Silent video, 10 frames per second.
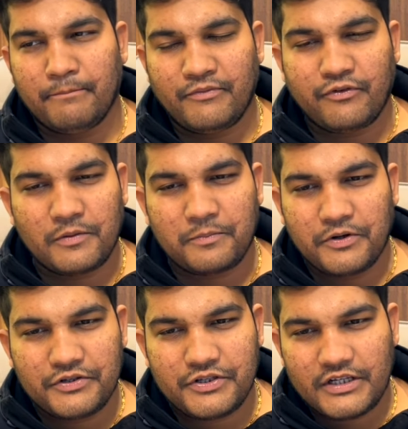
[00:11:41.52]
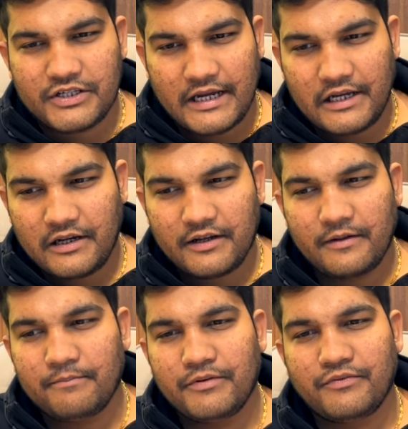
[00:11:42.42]
before producing child
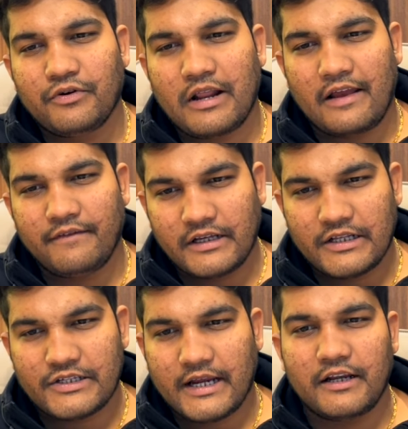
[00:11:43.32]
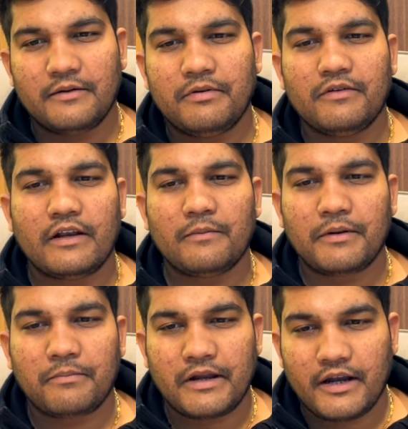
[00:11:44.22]
before having a child be well
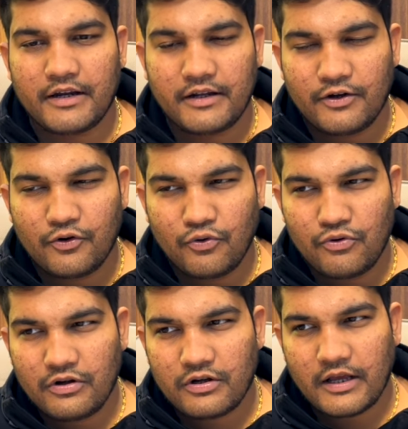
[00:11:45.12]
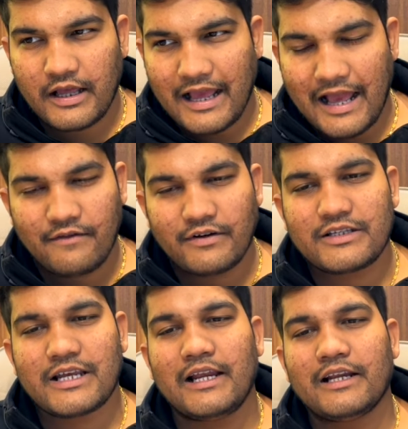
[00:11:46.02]
prepared don't have a
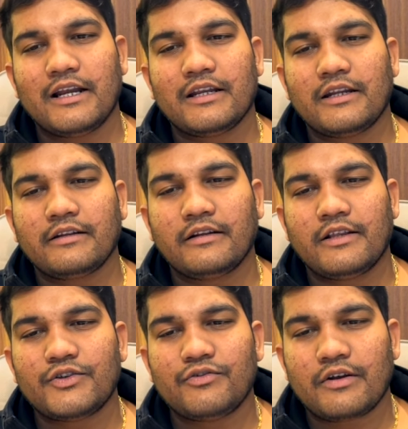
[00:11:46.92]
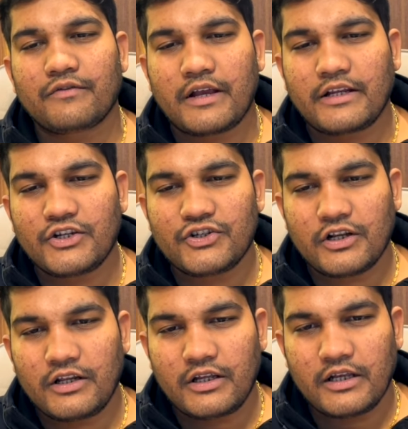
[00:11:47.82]
child until and unless you are
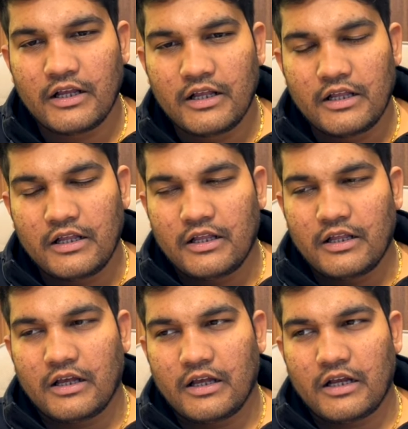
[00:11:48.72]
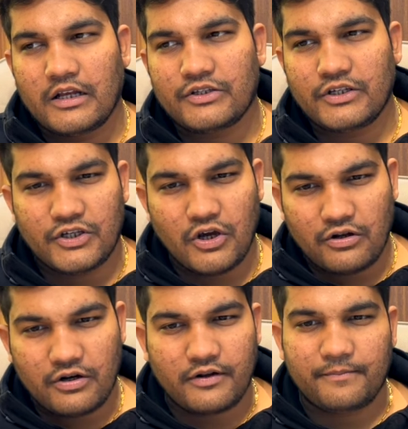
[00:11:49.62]
financially
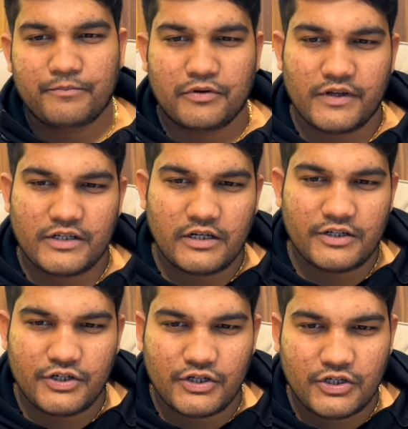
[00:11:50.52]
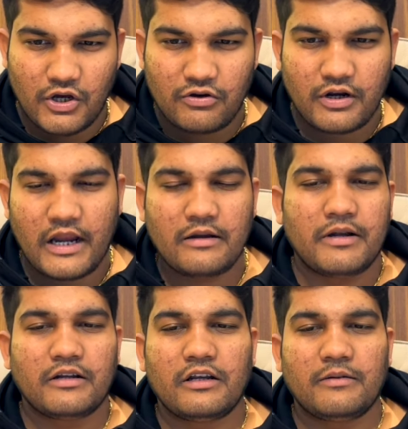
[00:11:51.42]
secure professionally secure and
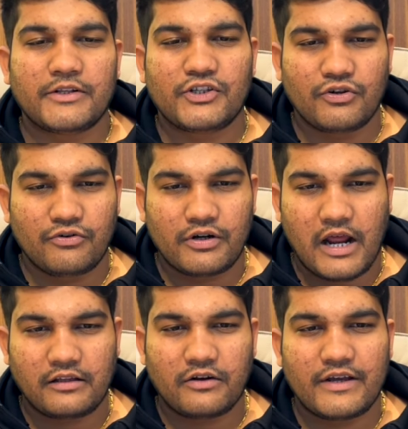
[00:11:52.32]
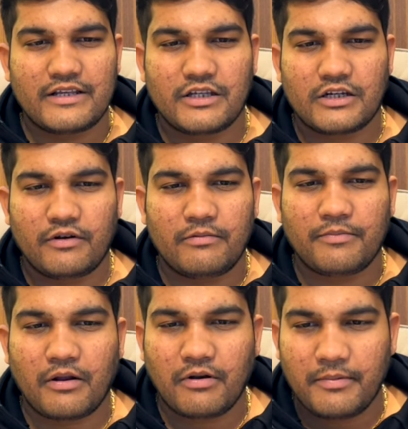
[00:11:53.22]
mentally matured otherwise it will be
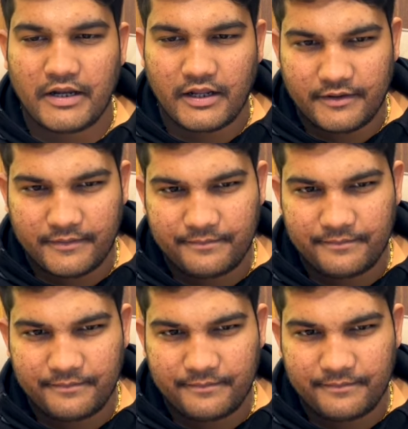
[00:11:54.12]
problematic